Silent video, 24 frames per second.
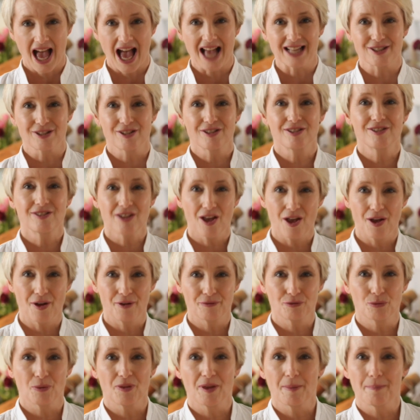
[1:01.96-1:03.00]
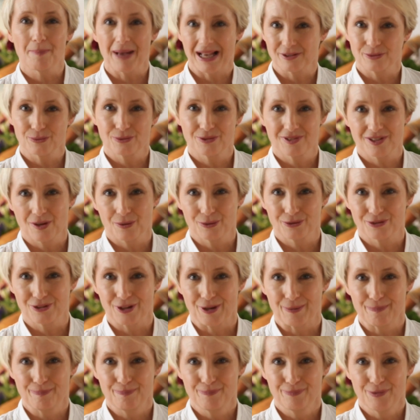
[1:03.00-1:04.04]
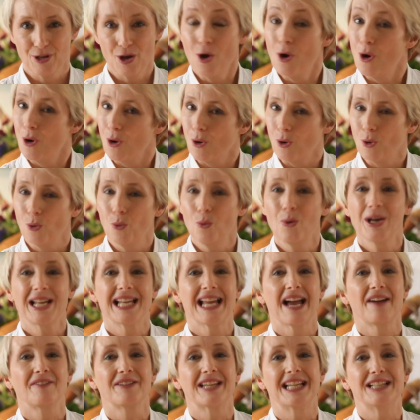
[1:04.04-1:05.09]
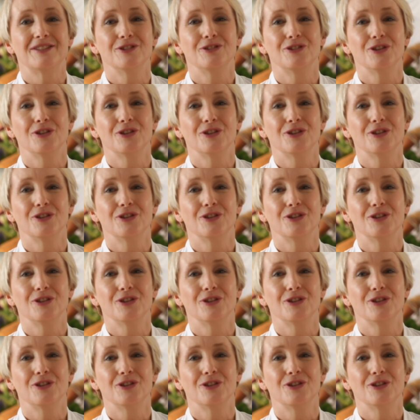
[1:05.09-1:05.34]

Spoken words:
and served with a basil salsa. All we now need to